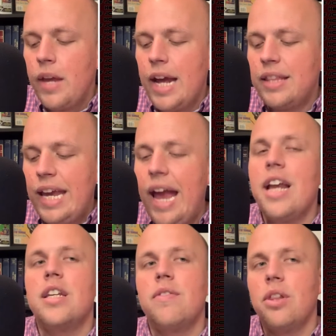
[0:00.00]
at the
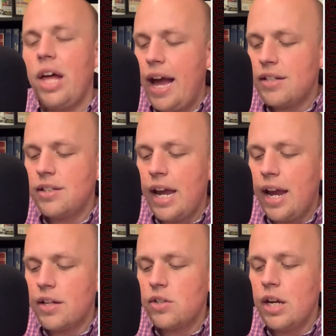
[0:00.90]
end of the last
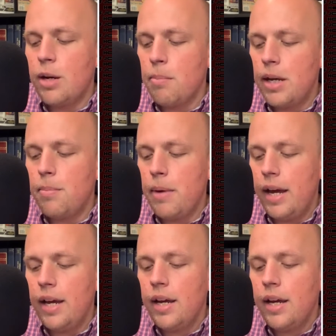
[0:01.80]
dance in mid May.